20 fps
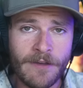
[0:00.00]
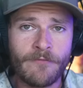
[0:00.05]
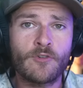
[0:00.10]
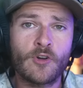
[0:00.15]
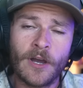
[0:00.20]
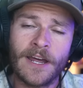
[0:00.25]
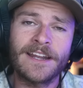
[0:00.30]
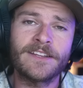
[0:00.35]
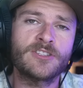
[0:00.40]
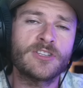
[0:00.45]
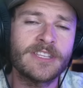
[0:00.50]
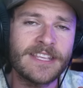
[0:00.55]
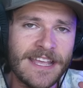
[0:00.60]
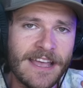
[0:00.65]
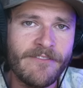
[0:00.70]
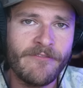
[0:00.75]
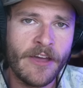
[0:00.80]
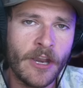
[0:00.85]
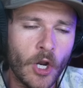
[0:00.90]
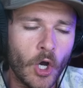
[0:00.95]
To give credit to
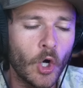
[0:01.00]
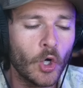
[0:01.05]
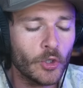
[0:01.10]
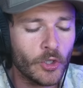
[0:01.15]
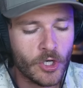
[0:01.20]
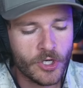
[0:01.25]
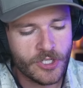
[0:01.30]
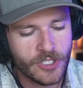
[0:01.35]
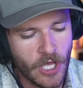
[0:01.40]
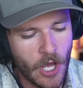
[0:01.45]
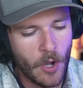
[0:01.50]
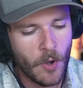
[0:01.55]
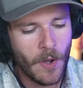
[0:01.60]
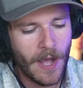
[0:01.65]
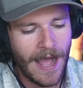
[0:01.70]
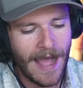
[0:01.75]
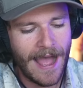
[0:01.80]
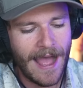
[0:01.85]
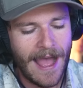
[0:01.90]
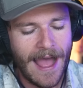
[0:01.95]
the event holders,
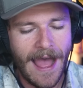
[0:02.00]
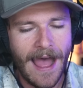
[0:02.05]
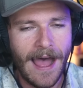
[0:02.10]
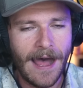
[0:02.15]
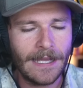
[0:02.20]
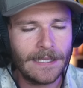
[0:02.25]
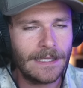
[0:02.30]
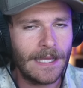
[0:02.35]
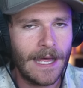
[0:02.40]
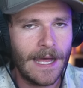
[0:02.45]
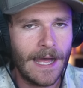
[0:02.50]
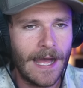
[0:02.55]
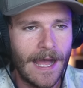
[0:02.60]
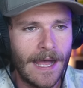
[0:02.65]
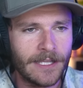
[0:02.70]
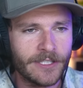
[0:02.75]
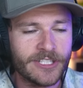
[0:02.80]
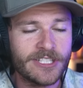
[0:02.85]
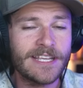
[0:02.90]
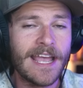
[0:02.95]
though, I, will uh,
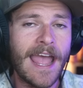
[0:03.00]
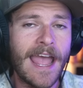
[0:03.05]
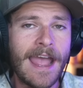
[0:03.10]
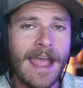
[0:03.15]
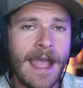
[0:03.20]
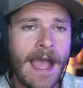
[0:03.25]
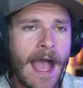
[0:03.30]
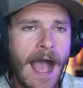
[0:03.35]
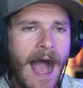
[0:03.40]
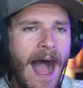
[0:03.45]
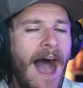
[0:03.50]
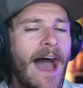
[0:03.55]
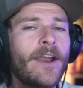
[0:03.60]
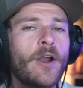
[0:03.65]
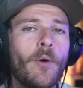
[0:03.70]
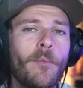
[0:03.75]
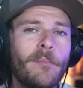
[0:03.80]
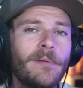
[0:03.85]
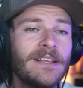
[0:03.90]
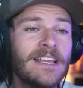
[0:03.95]
I'll say
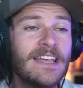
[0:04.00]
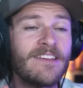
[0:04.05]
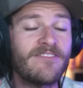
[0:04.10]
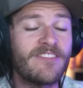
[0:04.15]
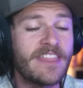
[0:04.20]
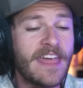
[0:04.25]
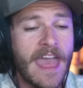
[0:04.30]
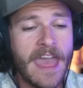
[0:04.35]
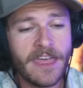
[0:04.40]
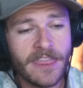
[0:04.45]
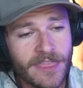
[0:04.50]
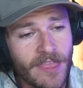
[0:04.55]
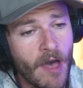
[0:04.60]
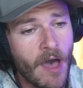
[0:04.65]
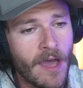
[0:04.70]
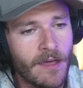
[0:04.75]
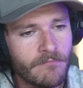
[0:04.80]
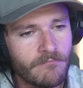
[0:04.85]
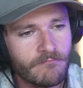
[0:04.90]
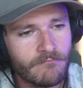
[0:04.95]
I don't believe they
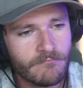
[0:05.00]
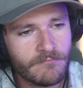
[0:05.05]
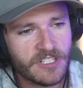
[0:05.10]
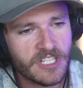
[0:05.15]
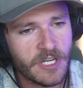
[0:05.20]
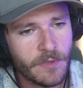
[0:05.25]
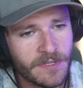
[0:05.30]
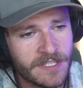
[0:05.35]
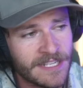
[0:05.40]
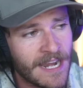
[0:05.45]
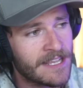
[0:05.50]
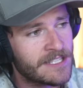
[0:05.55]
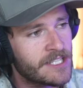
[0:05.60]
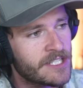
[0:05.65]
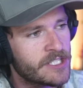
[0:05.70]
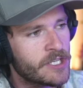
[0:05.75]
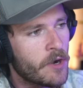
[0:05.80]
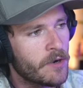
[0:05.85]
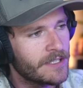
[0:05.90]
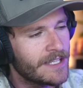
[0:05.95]
thought she was
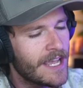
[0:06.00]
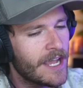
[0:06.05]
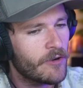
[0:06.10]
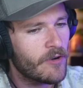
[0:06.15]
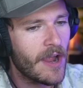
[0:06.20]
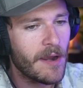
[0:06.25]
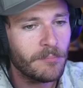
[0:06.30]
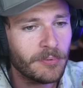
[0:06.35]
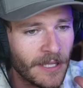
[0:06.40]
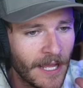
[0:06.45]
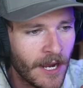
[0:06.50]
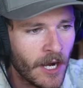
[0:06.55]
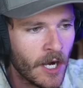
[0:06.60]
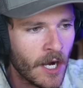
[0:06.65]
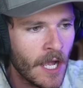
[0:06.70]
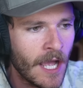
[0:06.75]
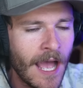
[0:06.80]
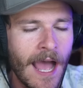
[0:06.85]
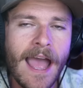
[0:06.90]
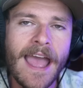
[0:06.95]
necessarily a great
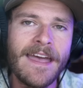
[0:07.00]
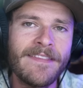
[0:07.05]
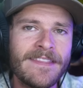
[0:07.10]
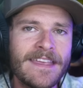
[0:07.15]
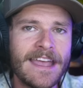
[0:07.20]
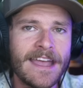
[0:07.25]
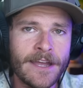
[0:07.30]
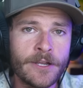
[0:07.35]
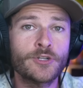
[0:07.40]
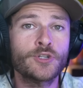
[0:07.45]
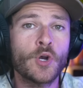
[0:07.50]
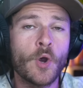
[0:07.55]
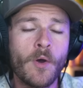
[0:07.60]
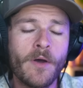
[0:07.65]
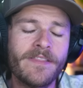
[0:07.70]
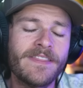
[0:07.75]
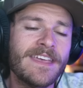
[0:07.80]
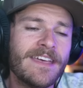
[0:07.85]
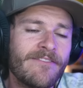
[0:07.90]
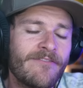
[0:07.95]
player. In the
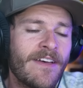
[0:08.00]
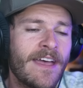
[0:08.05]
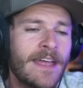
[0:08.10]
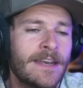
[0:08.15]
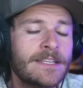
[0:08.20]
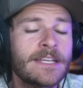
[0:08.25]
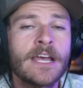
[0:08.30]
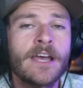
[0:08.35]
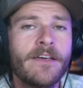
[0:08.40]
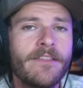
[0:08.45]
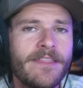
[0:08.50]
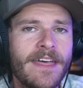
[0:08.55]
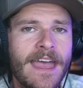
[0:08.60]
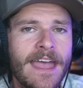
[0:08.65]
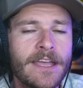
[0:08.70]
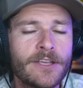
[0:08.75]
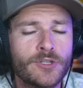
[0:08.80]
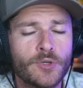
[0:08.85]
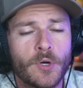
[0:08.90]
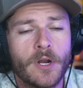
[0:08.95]
intro of the event,
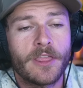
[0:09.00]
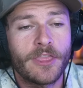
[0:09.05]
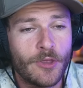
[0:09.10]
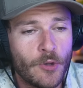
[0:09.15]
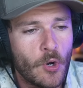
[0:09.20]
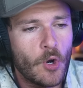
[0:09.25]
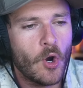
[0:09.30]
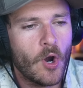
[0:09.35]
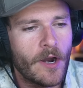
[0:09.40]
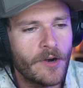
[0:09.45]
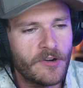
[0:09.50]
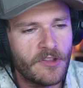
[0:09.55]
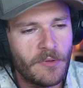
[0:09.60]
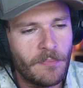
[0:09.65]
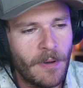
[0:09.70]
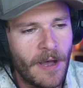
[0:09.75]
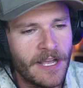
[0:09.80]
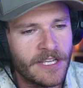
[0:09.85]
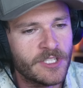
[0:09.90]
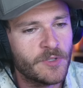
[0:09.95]
they sort of threw her under
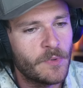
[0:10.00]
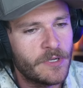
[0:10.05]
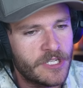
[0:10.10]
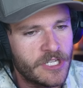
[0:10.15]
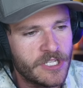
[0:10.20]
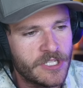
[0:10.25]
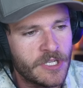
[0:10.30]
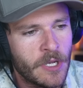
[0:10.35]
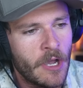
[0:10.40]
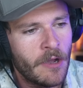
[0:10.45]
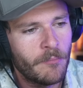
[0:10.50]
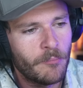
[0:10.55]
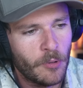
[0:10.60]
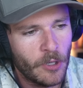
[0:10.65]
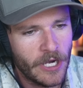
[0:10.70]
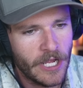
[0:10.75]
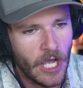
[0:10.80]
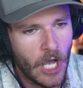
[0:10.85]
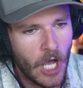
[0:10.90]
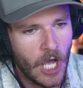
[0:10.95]
the bus, which is
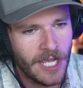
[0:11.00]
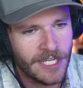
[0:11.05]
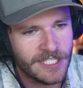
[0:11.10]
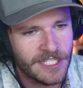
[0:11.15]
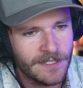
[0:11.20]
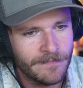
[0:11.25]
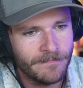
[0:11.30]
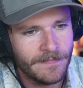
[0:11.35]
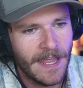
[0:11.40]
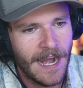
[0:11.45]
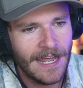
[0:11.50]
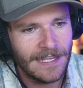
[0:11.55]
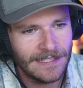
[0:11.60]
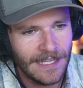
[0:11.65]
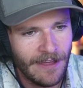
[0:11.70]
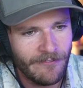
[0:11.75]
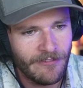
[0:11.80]
pretty awesome, and I